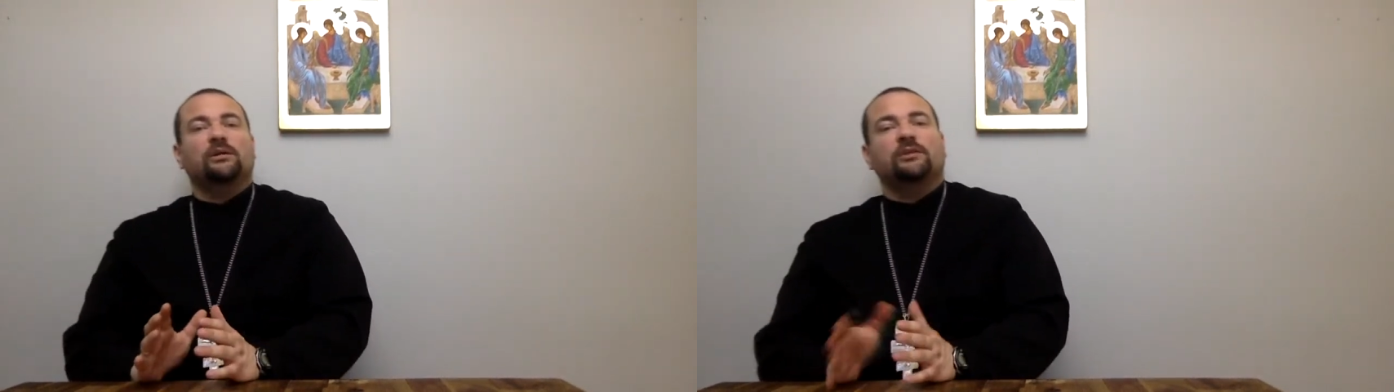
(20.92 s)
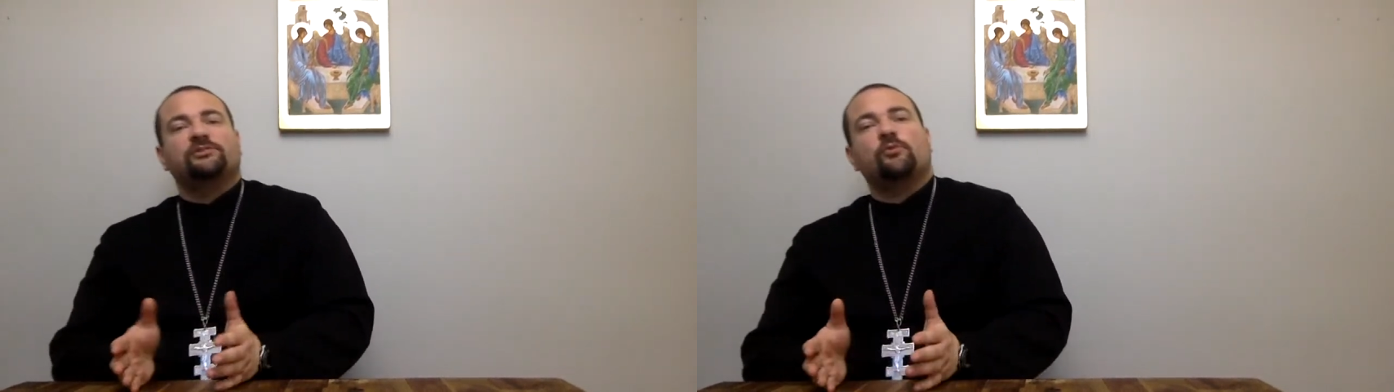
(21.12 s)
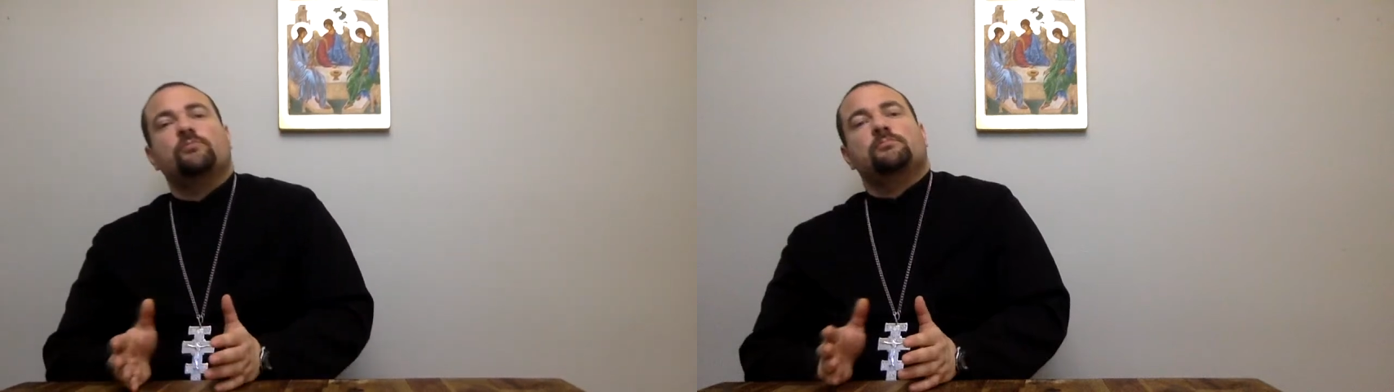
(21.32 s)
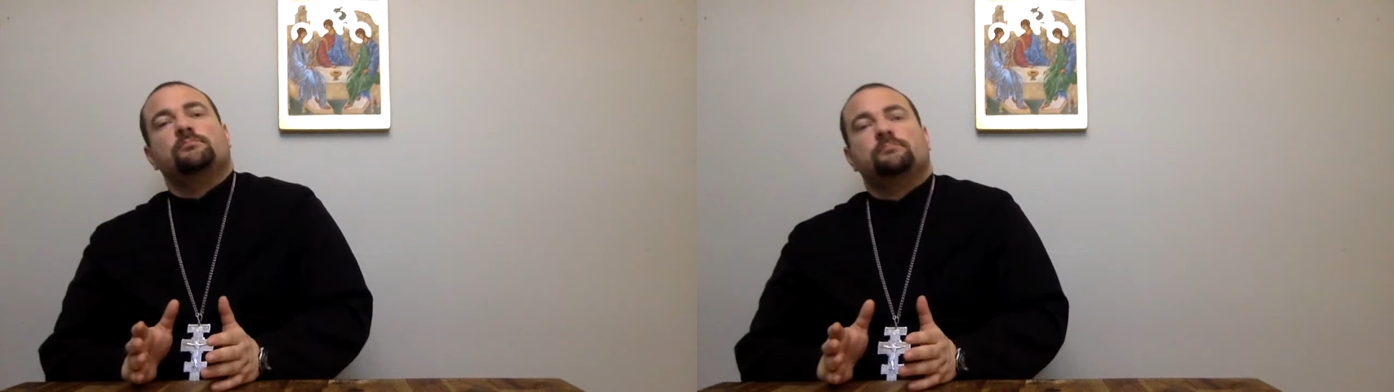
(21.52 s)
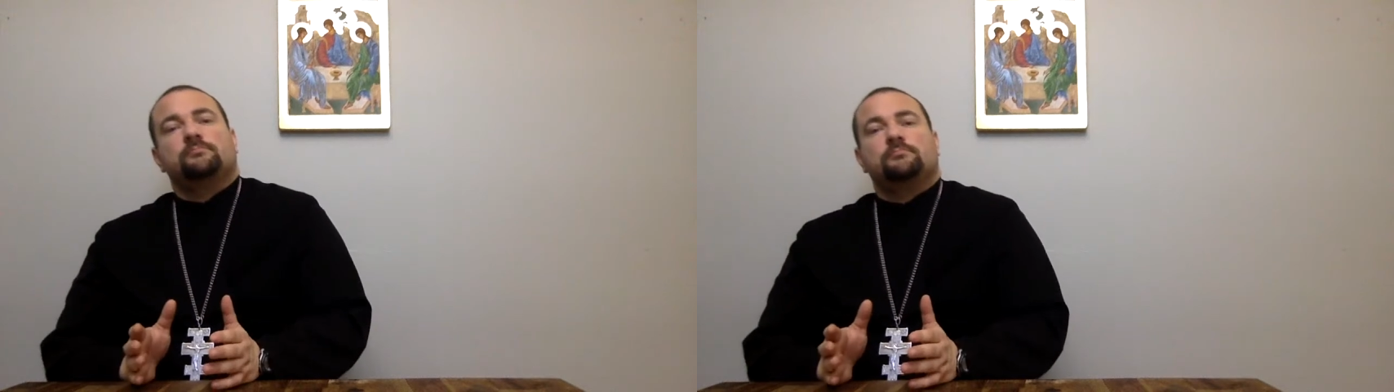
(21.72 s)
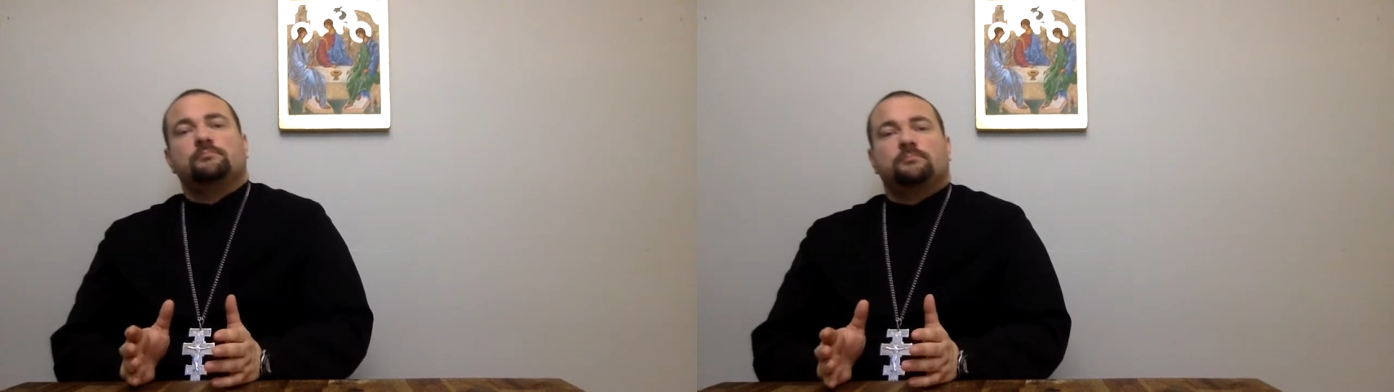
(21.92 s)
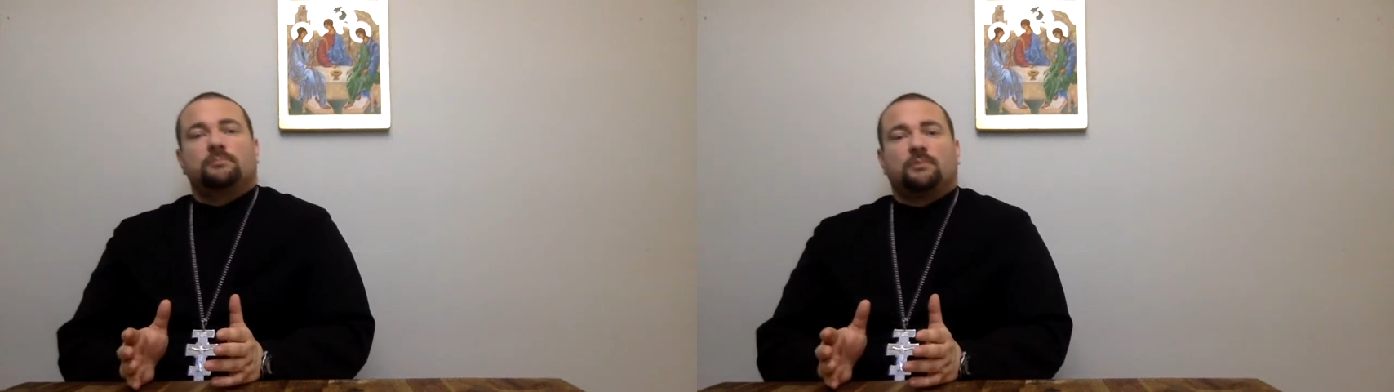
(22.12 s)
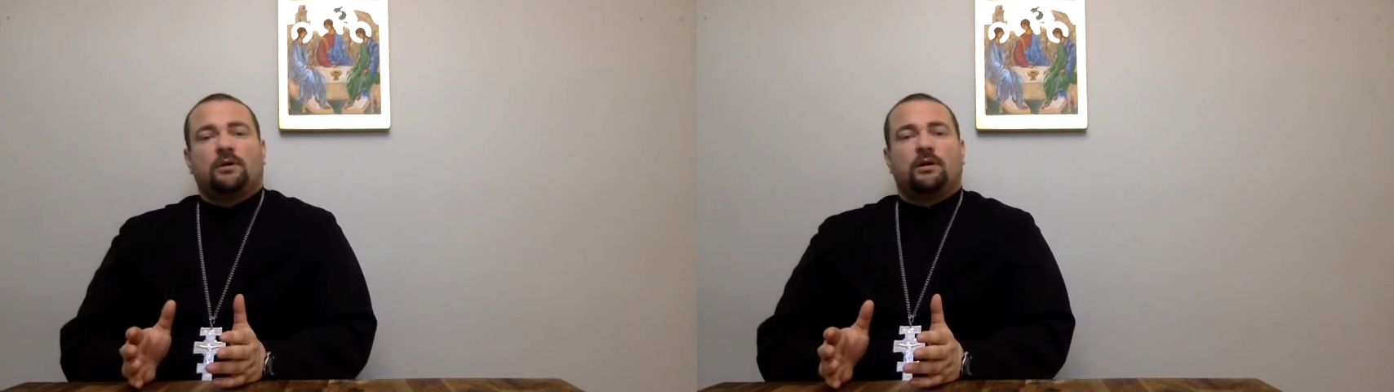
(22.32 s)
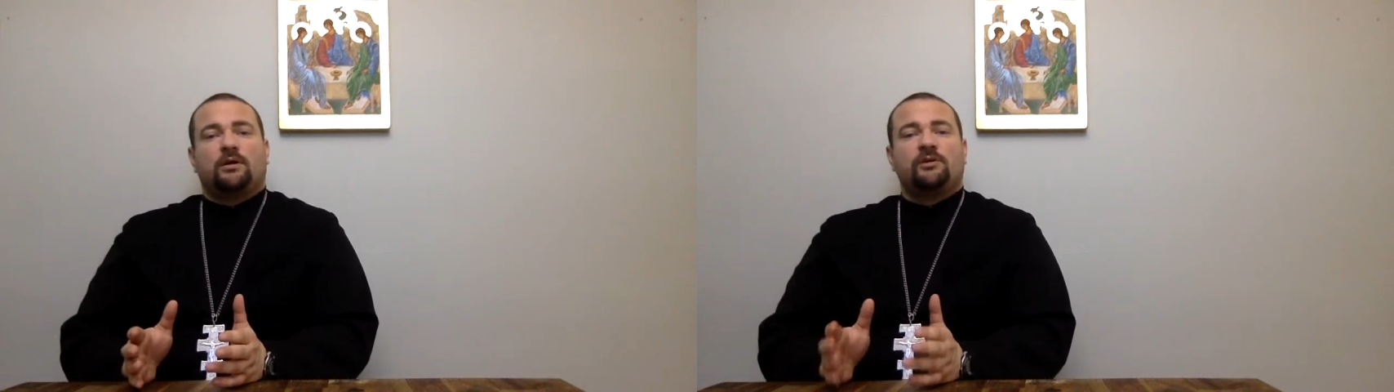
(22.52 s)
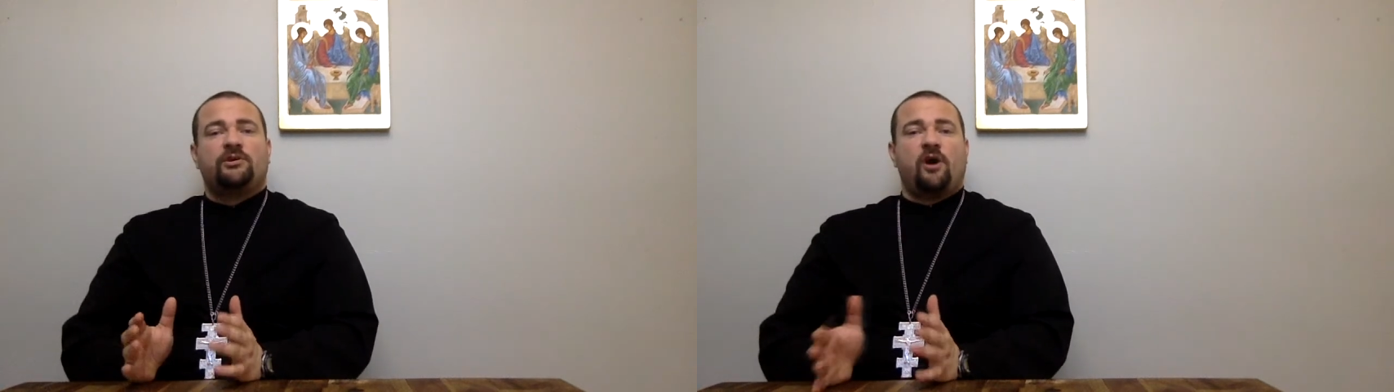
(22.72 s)
So,
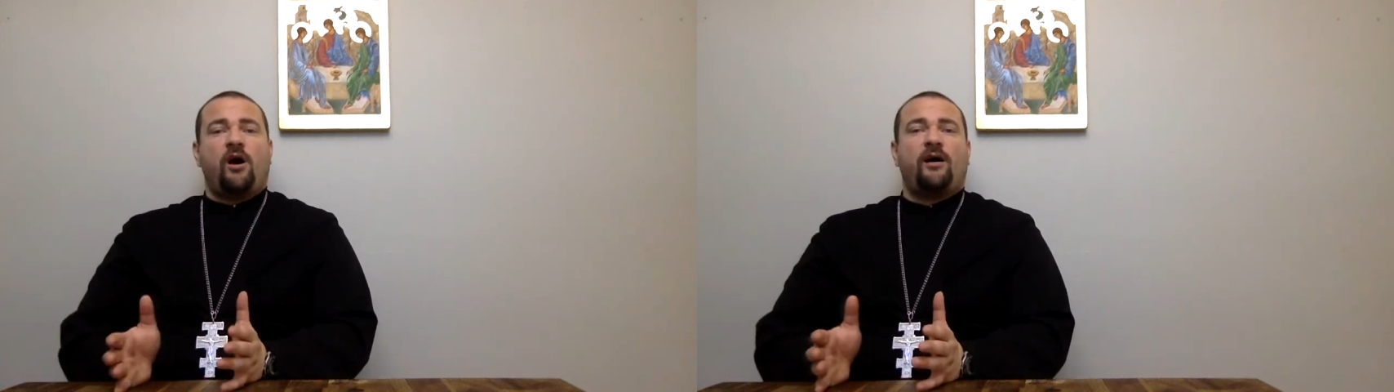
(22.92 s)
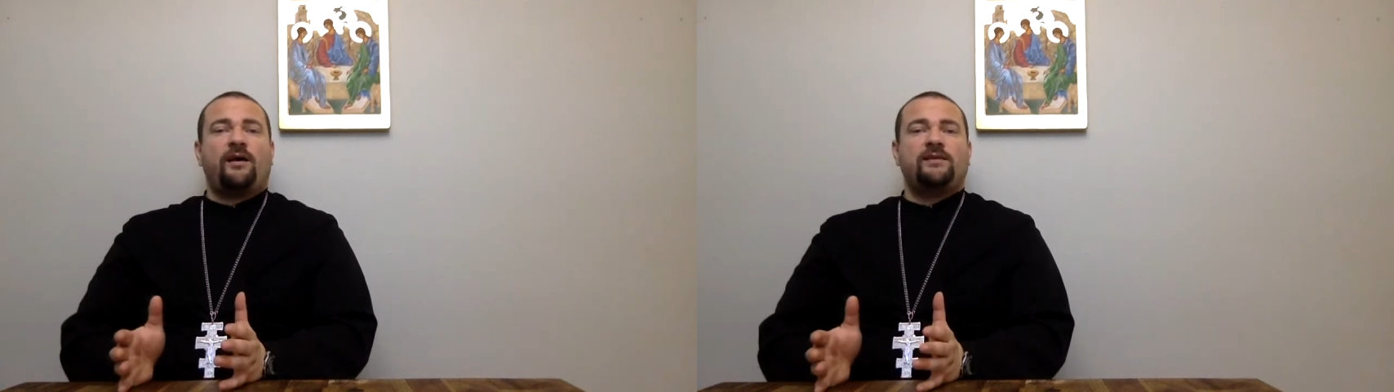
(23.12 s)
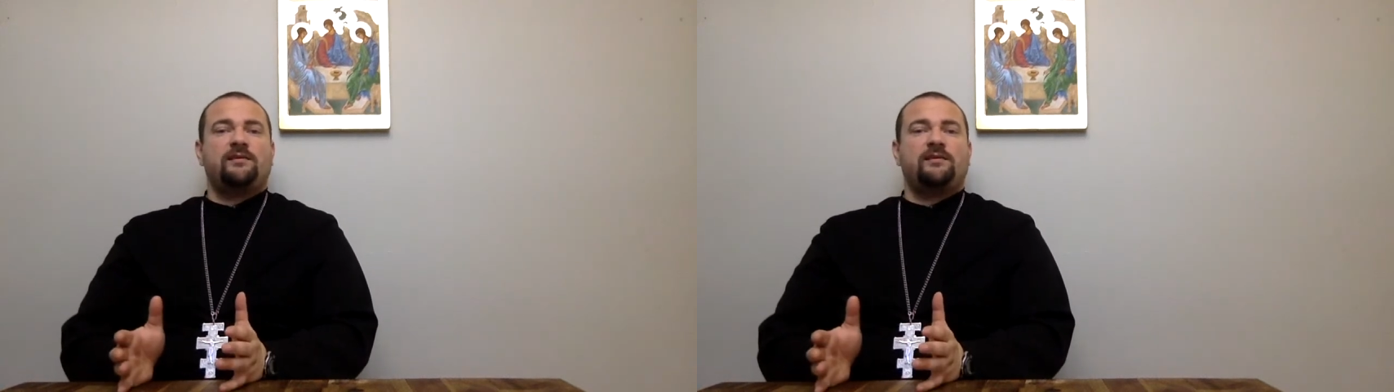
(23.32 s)
God